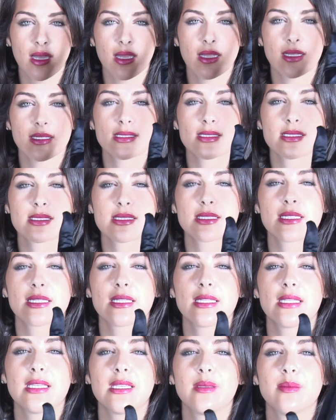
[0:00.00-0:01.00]
and
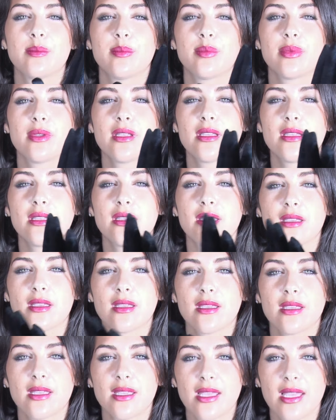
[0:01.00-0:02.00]

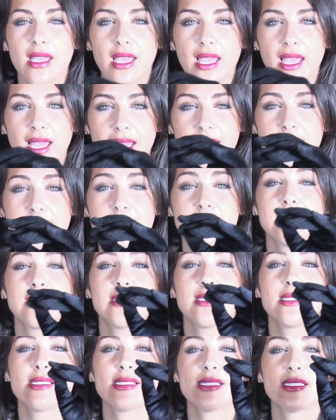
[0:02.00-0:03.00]
sleepy
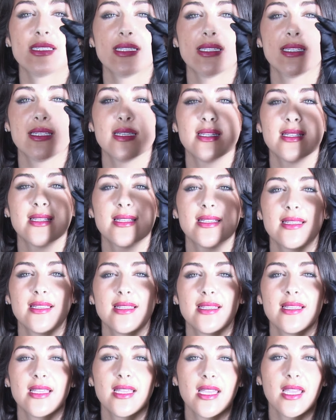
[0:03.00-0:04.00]
and dizzy.
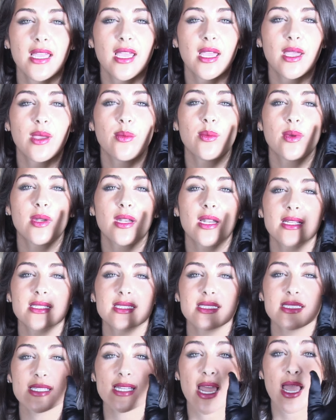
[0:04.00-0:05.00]
And when
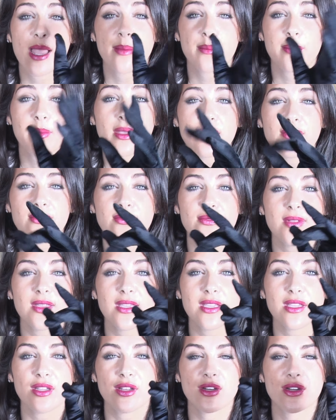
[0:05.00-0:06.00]
I snap my
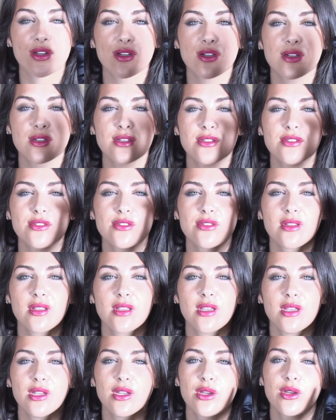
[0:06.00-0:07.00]
fingers,
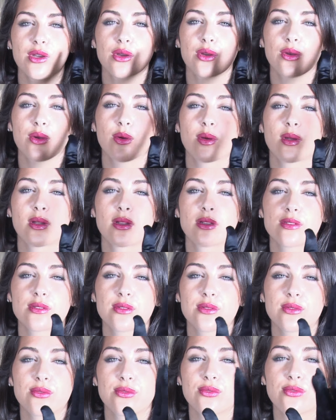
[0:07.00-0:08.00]
you're going
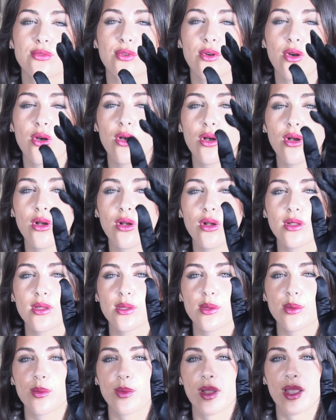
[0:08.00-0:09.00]
to
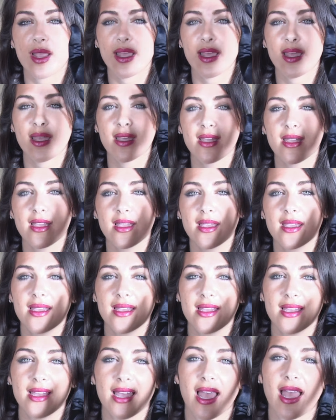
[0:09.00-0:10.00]
fall away
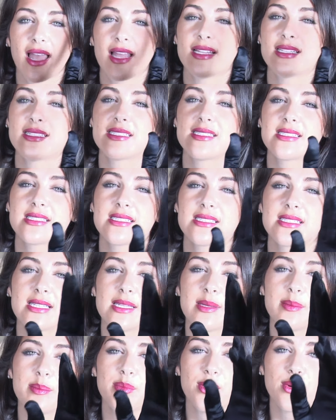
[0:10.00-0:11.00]
and
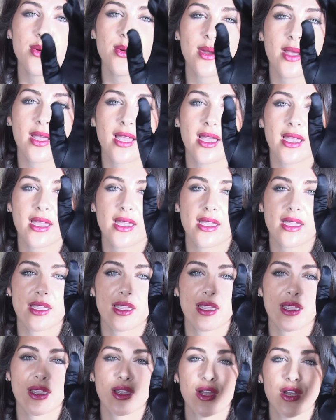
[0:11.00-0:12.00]
slip
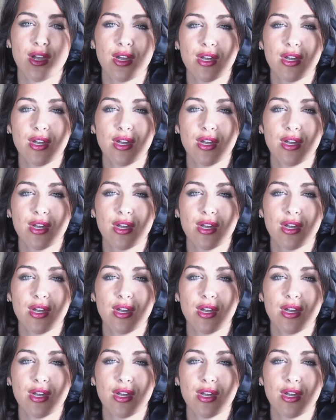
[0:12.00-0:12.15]
away,